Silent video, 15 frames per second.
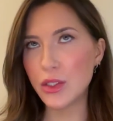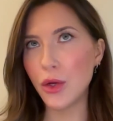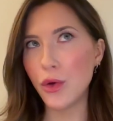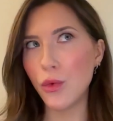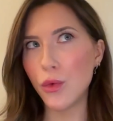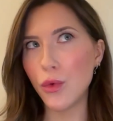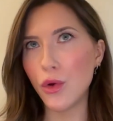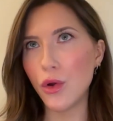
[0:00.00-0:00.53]

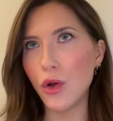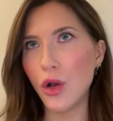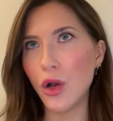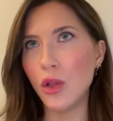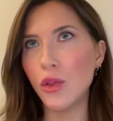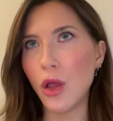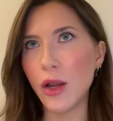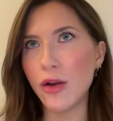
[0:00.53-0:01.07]
So
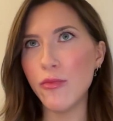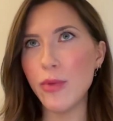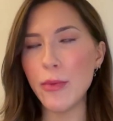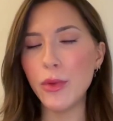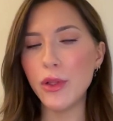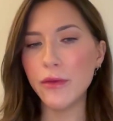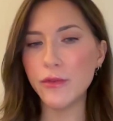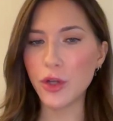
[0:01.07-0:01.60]
a lot of
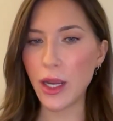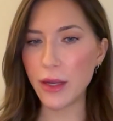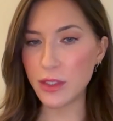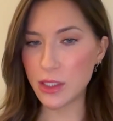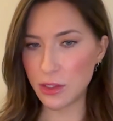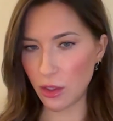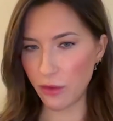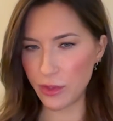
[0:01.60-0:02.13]
people have tried
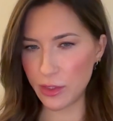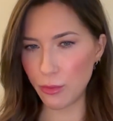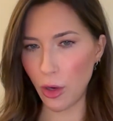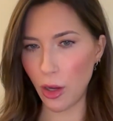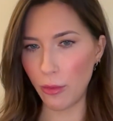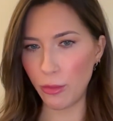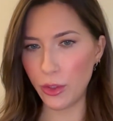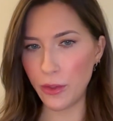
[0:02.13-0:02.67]
to solve this
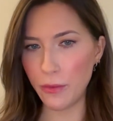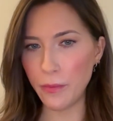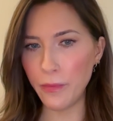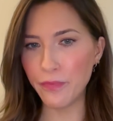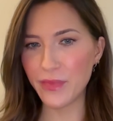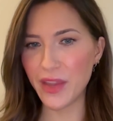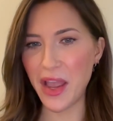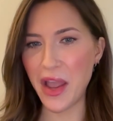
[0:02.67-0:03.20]

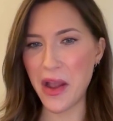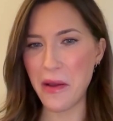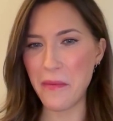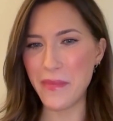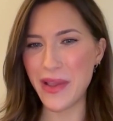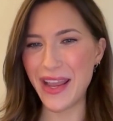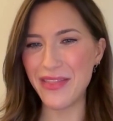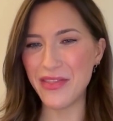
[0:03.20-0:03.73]
problem,
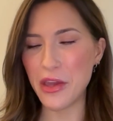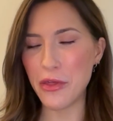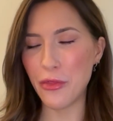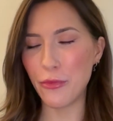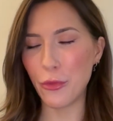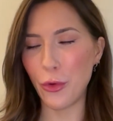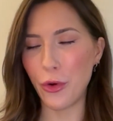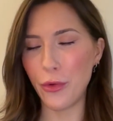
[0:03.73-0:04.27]
and they
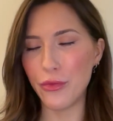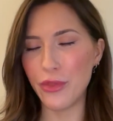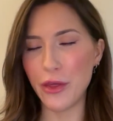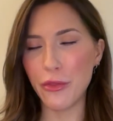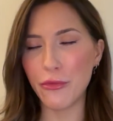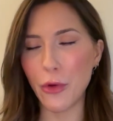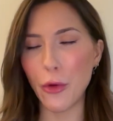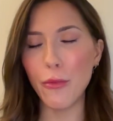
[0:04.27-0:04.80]

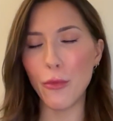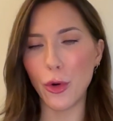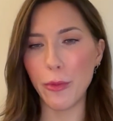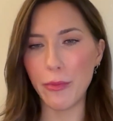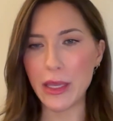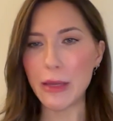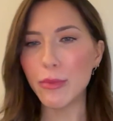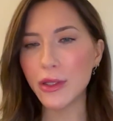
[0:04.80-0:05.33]
throw more
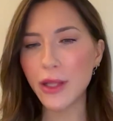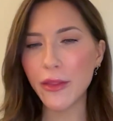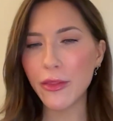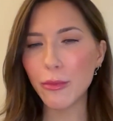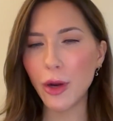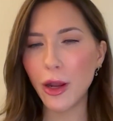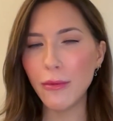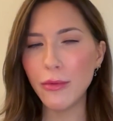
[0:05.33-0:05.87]
people at
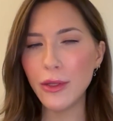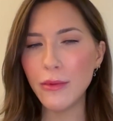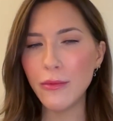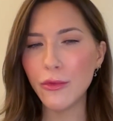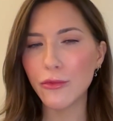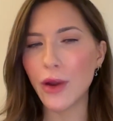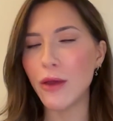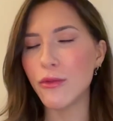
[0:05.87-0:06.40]
the
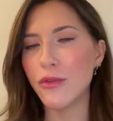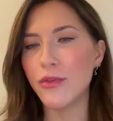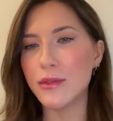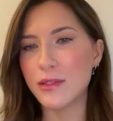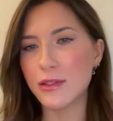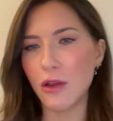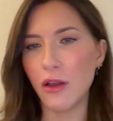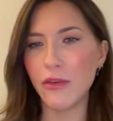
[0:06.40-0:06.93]
problem rather
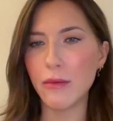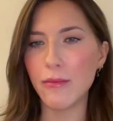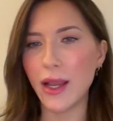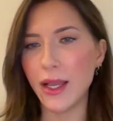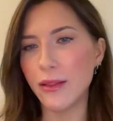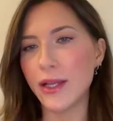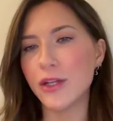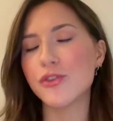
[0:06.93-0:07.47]
than solving
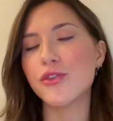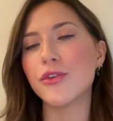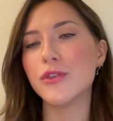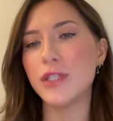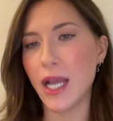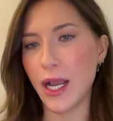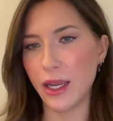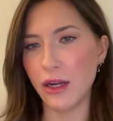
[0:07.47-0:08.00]
by like true
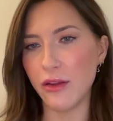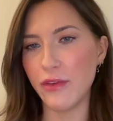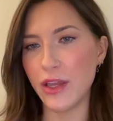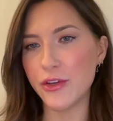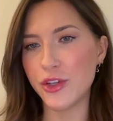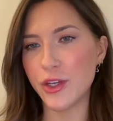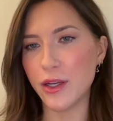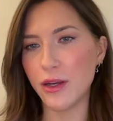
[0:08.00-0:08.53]
tech
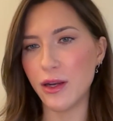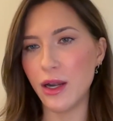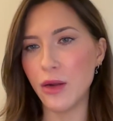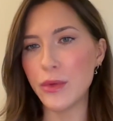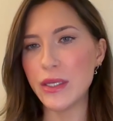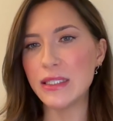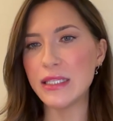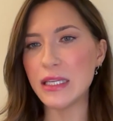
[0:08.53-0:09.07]
innovation. And
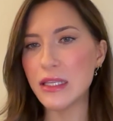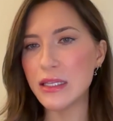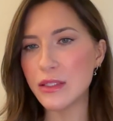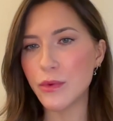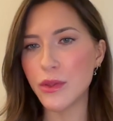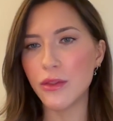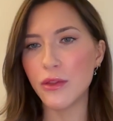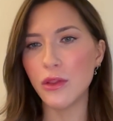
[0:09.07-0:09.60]
we see
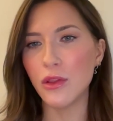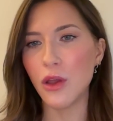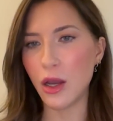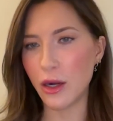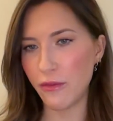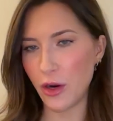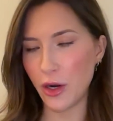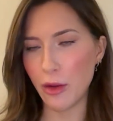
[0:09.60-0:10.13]
this with a
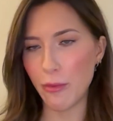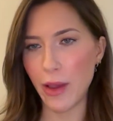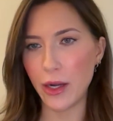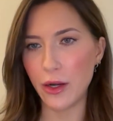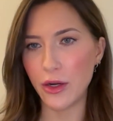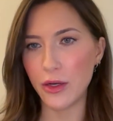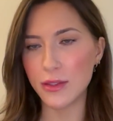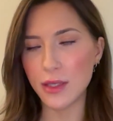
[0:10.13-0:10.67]
lot of our
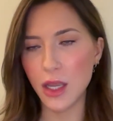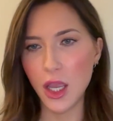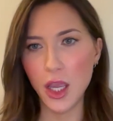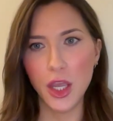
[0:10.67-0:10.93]
competitors.